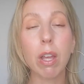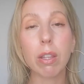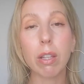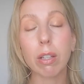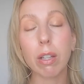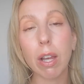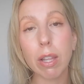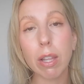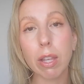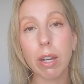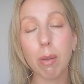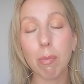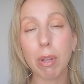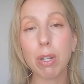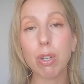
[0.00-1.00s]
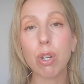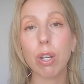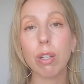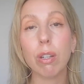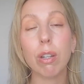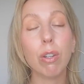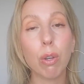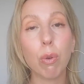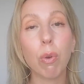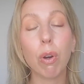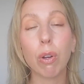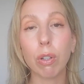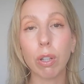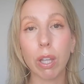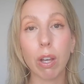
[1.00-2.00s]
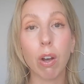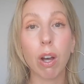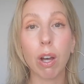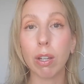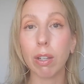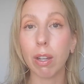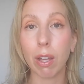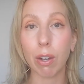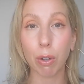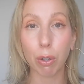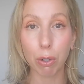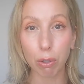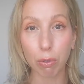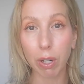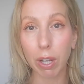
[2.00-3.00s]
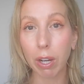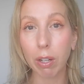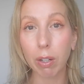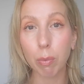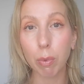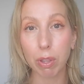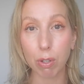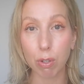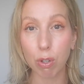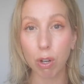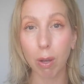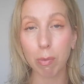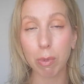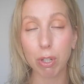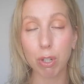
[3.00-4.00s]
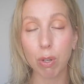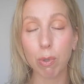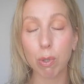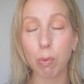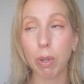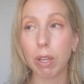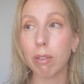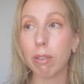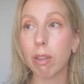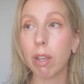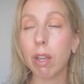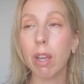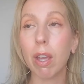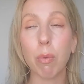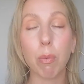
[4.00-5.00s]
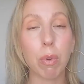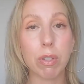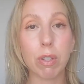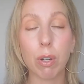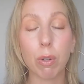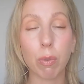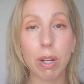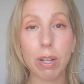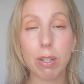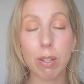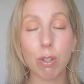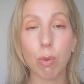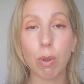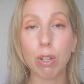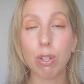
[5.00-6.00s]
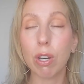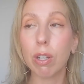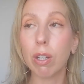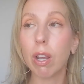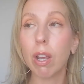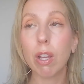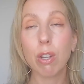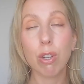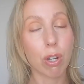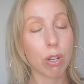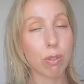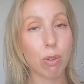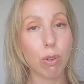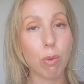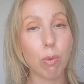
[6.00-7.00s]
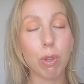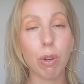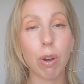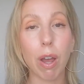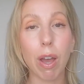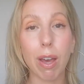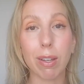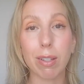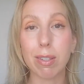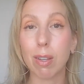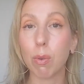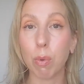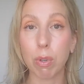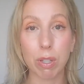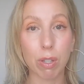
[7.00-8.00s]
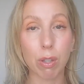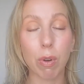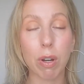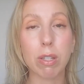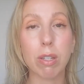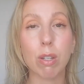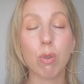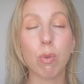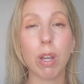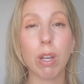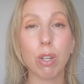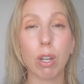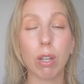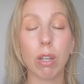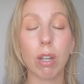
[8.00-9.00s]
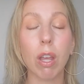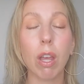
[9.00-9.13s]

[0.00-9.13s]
The client that I mentioned knew early on in her career with the job that she was with wasn't a right situation. She also knew with her ex wasn't the right situation.